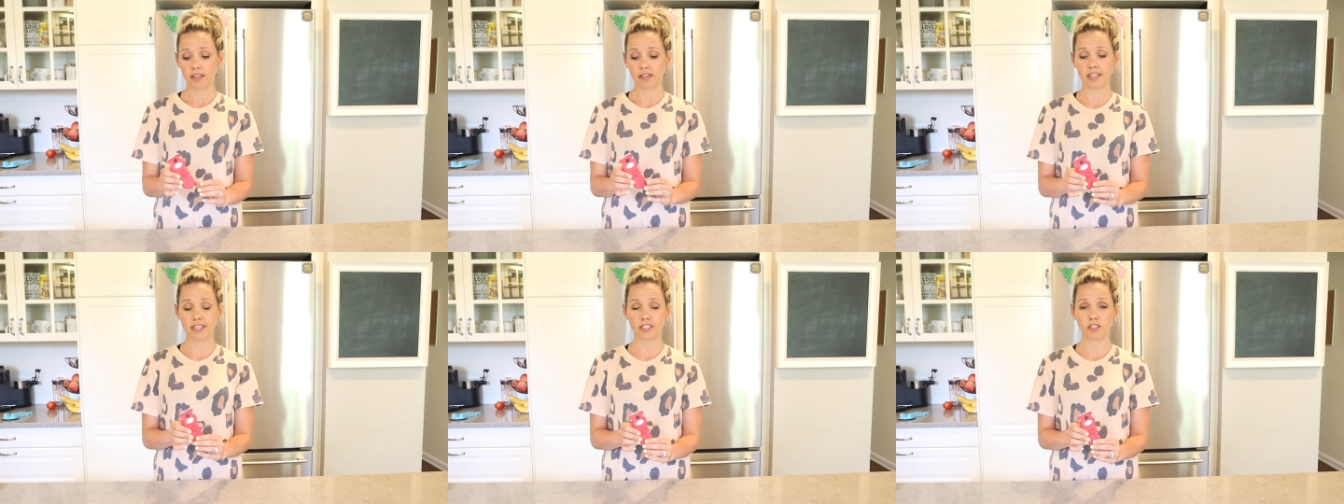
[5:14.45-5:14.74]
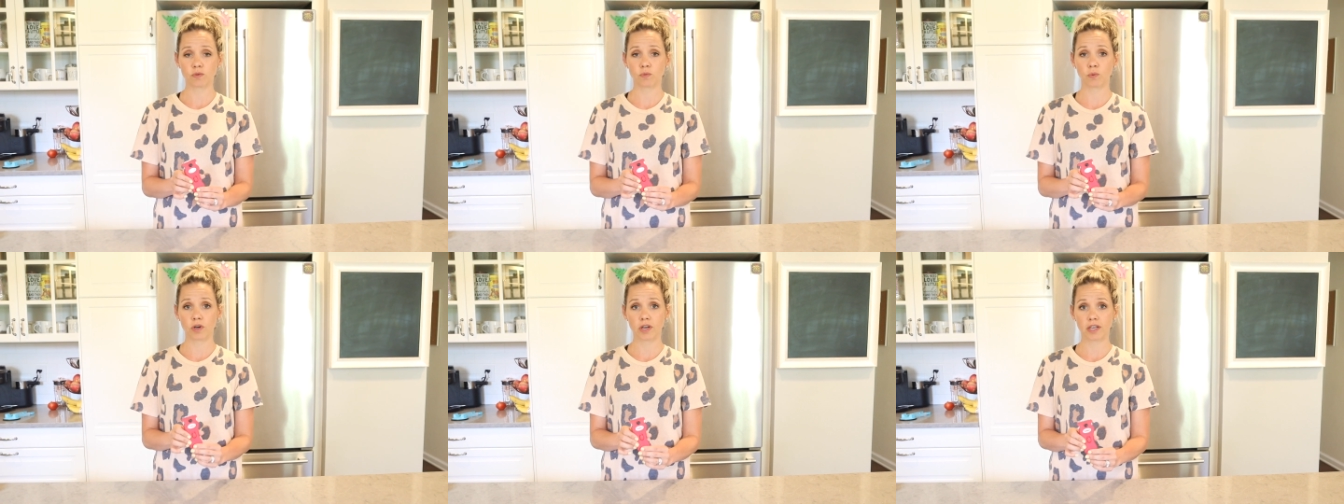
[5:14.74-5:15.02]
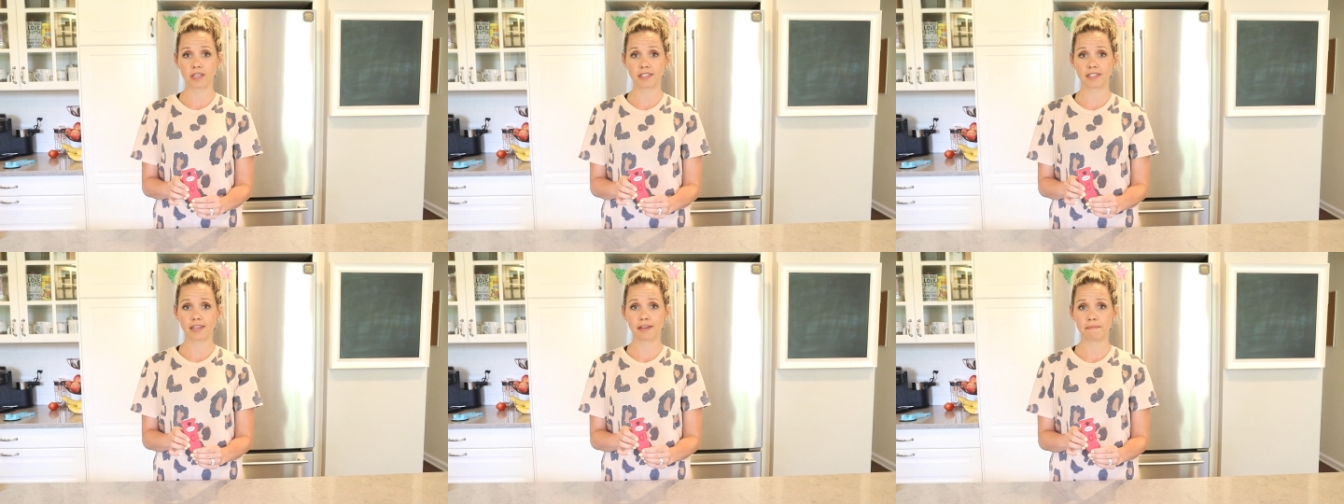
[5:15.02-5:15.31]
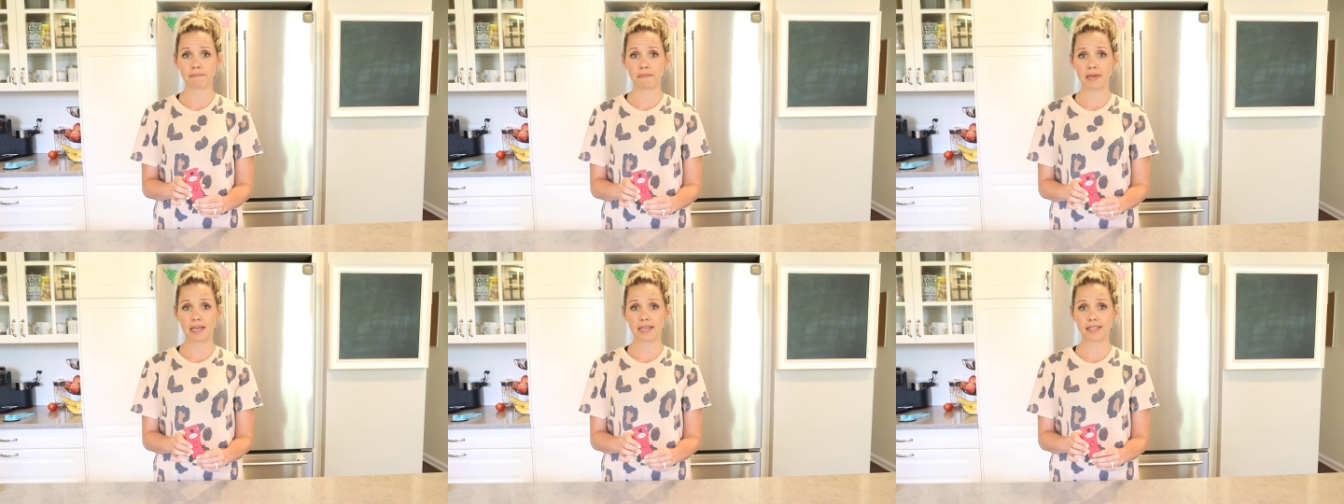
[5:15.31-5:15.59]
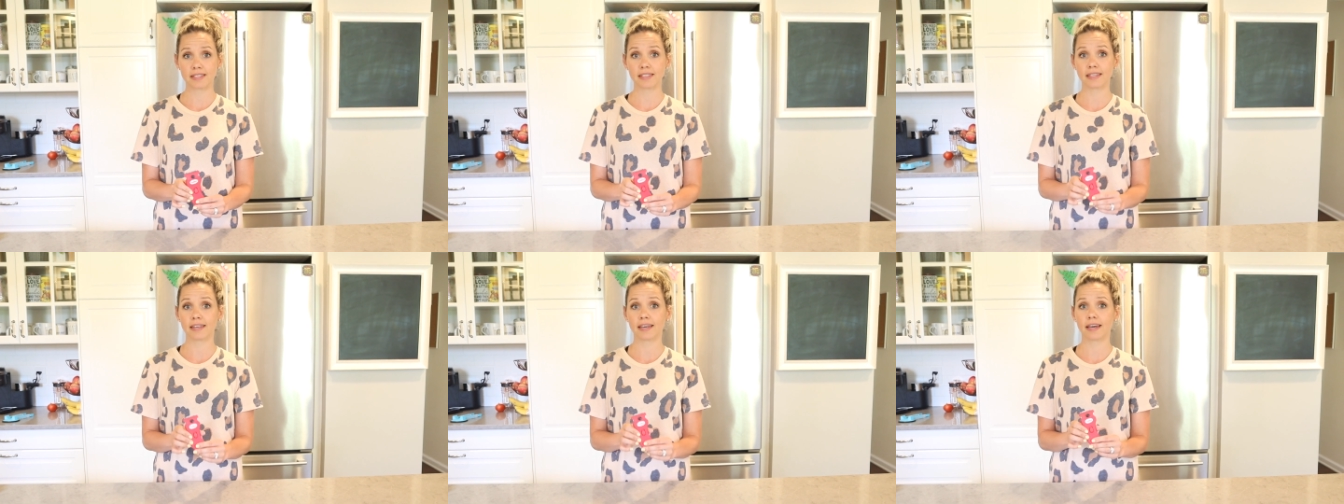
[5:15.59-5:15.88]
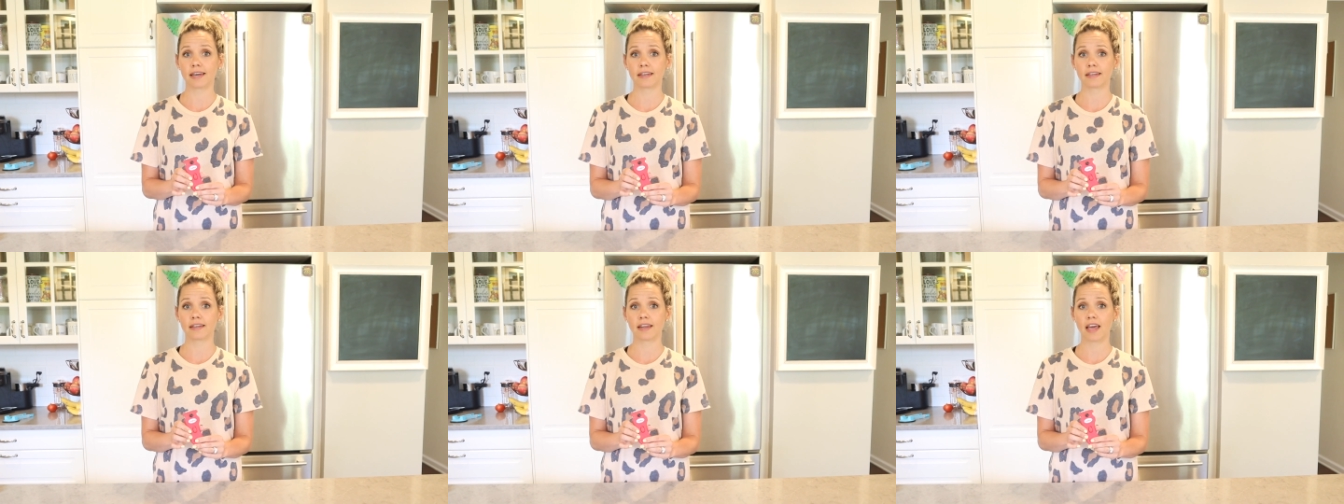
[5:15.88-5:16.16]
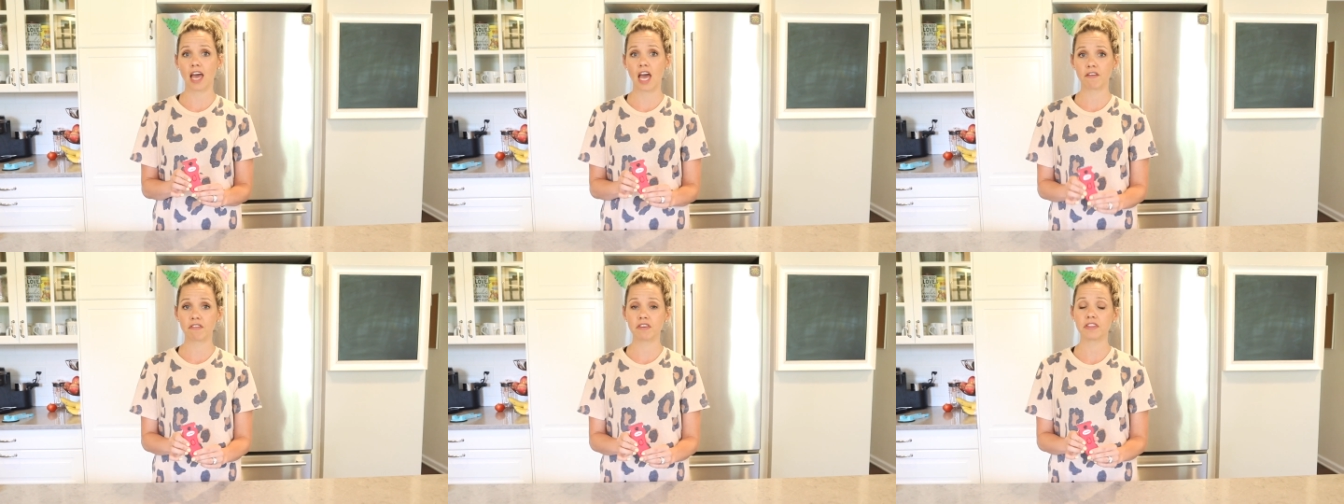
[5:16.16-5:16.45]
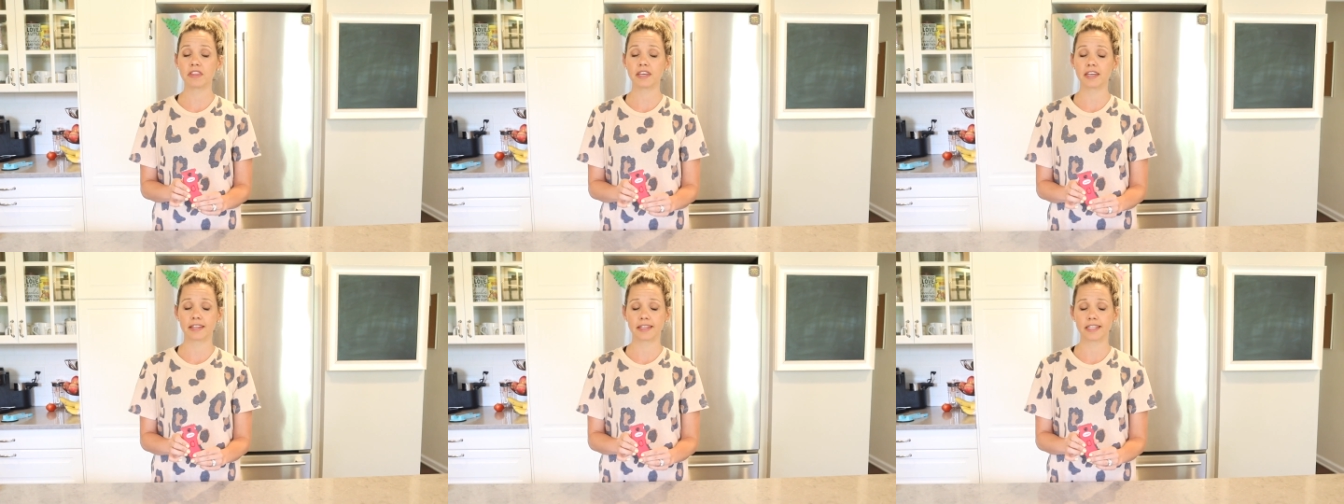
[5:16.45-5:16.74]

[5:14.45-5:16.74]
this works amazing and everything